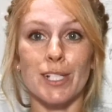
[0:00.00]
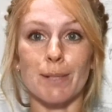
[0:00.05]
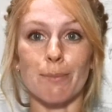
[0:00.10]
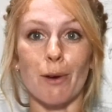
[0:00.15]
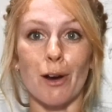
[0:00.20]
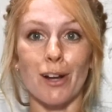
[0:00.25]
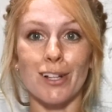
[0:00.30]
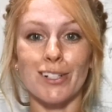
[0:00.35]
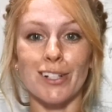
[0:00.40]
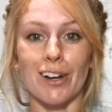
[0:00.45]
a
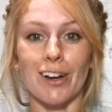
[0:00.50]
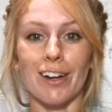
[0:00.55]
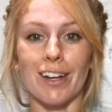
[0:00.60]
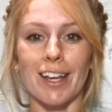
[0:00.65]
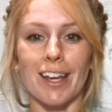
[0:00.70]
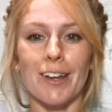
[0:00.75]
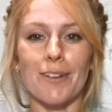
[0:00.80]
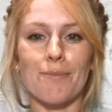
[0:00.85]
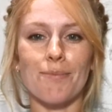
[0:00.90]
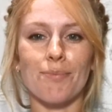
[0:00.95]
SMART
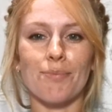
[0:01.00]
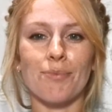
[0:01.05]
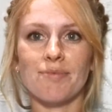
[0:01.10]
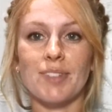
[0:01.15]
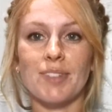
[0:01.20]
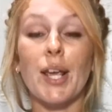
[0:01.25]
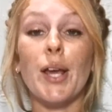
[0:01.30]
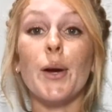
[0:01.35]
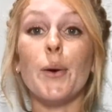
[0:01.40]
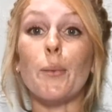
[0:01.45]
target.
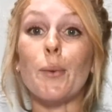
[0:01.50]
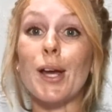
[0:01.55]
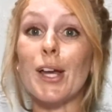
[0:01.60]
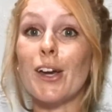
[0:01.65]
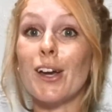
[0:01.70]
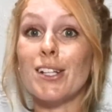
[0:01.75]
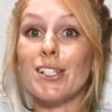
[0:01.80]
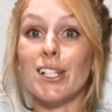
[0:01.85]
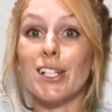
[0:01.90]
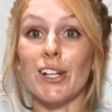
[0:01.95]
We're
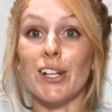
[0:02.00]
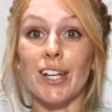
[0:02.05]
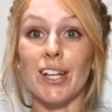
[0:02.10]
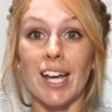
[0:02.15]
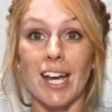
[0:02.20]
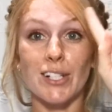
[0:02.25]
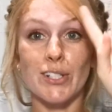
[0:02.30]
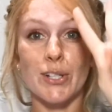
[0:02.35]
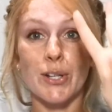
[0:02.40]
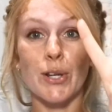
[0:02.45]
going to look
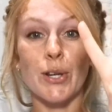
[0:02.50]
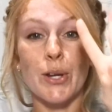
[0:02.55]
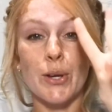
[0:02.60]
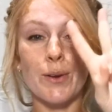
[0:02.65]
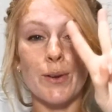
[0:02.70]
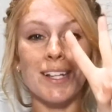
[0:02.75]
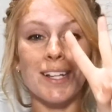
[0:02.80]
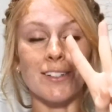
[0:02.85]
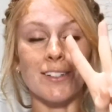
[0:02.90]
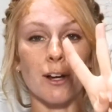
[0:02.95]
at
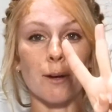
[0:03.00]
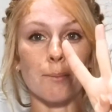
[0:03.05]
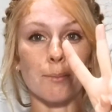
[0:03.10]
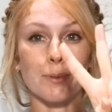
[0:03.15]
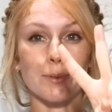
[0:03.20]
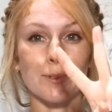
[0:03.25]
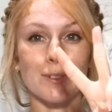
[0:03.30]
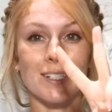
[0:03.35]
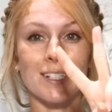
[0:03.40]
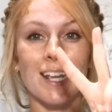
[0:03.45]
two
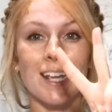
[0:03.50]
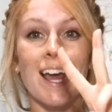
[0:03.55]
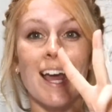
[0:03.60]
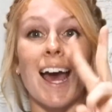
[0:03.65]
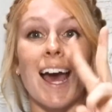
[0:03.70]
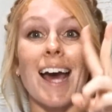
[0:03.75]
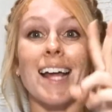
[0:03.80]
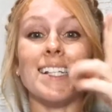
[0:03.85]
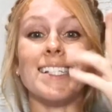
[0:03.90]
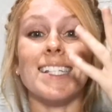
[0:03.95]
examples
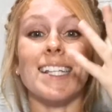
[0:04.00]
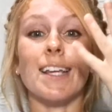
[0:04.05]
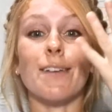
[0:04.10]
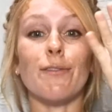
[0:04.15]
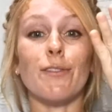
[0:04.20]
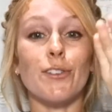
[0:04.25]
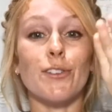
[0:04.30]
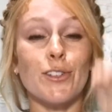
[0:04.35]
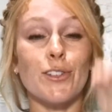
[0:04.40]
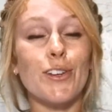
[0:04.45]
and see if
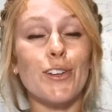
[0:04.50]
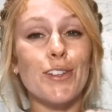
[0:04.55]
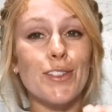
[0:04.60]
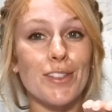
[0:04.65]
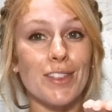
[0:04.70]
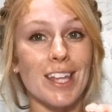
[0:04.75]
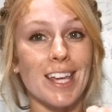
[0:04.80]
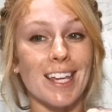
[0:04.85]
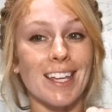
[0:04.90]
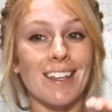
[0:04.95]
you
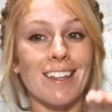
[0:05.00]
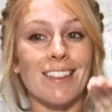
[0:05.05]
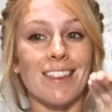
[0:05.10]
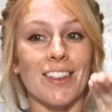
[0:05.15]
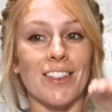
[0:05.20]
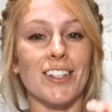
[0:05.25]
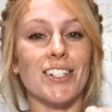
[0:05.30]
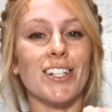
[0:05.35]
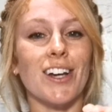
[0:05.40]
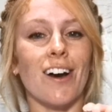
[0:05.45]
think that
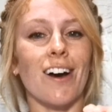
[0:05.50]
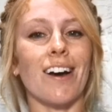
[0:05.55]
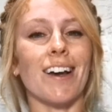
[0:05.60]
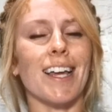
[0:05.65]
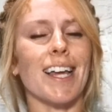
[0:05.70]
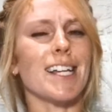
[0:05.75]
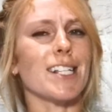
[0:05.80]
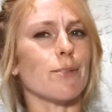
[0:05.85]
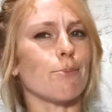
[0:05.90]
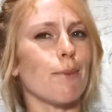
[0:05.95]
the
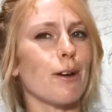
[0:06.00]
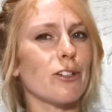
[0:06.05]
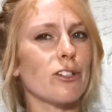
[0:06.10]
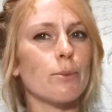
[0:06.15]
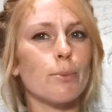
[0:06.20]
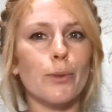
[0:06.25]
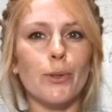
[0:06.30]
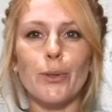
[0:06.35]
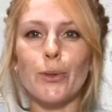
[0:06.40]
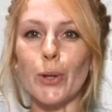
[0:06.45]
target is
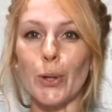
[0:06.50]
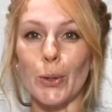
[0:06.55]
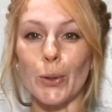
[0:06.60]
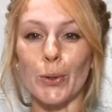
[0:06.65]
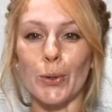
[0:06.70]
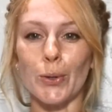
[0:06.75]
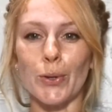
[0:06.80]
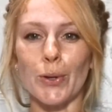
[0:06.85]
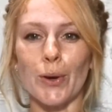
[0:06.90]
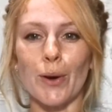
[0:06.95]
measurable
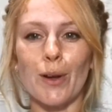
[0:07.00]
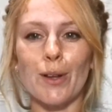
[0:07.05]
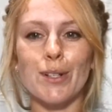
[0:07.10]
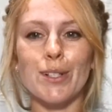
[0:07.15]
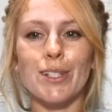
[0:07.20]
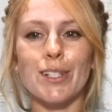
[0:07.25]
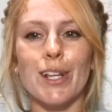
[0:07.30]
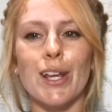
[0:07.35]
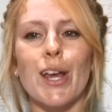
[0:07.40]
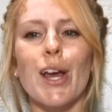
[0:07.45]
or not.
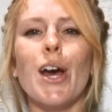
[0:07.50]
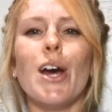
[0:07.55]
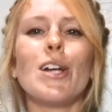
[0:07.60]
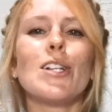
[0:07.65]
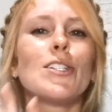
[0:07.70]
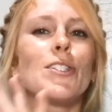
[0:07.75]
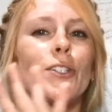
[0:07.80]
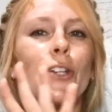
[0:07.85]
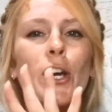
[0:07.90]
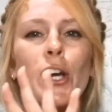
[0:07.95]

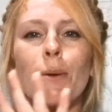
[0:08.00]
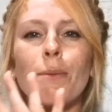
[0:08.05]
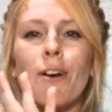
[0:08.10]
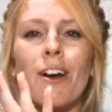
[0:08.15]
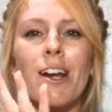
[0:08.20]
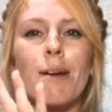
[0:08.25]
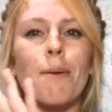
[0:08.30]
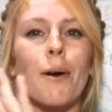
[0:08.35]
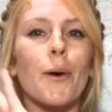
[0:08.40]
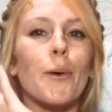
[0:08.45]
Don't
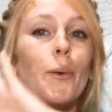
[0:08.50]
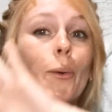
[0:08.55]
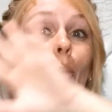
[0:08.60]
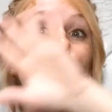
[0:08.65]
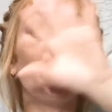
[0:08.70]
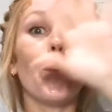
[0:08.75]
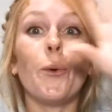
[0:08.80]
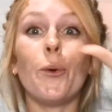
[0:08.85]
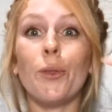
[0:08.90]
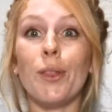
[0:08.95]
worry about
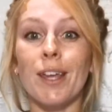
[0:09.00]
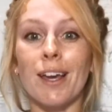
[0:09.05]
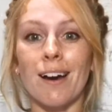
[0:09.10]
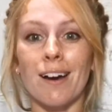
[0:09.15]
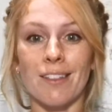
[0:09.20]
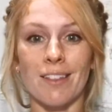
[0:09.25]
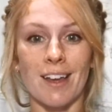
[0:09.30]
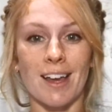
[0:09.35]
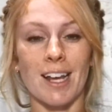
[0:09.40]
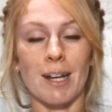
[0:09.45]
all the
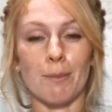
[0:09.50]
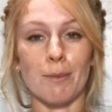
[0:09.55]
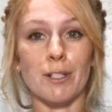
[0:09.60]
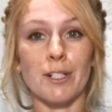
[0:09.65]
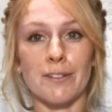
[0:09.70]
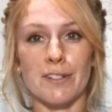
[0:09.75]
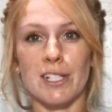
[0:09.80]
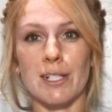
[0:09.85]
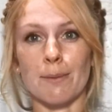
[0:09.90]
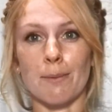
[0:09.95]
other elements
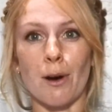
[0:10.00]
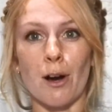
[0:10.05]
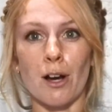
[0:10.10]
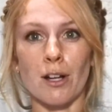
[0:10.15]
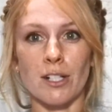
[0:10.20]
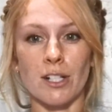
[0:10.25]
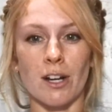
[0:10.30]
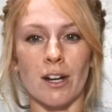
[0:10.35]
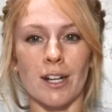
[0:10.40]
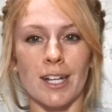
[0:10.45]
of SMART
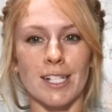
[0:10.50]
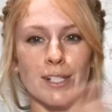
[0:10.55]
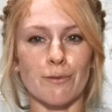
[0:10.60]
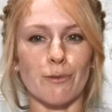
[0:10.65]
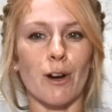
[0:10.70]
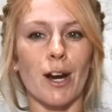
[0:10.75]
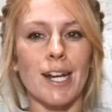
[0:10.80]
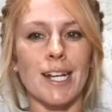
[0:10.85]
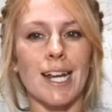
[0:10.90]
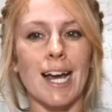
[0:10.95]
targets
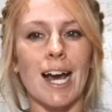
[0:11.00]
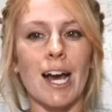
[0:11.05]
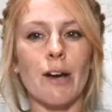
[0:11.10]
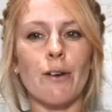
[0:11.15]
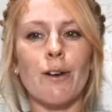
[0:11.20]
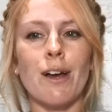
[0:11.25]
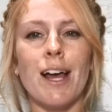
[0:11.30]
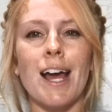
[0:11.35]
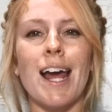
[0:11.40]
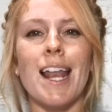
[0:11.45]
right
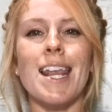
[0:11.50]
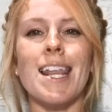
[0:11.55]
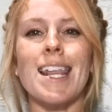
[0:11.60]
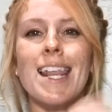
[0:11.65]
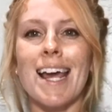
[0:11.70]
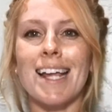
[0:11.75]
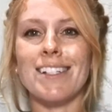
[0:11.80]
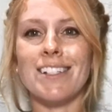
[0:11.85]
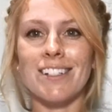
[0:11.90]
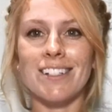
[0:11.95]
now.
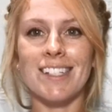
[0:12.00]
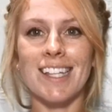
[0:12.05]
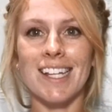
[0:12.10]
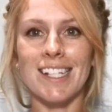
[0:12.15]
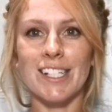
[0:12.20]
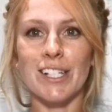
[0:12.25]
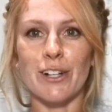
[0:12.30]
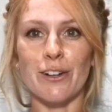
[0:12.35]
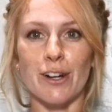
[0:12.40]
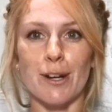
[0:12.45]
Let's just get
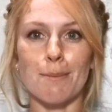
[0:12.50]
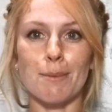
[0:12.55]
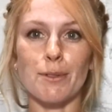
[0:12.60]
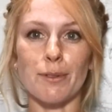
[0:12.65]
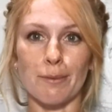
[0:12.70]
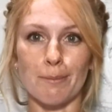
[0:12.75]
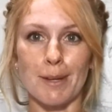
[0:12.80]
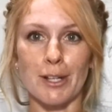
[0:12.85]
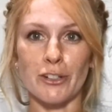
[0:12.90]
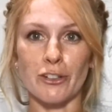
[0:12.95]
to grips
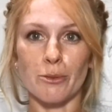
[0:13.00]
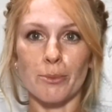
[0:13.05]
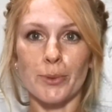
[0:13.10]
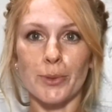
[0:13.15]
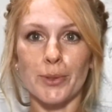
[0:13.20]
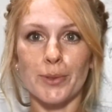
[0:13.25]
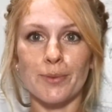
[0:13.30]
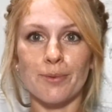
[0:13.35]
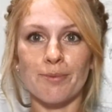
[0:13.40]
with measurable.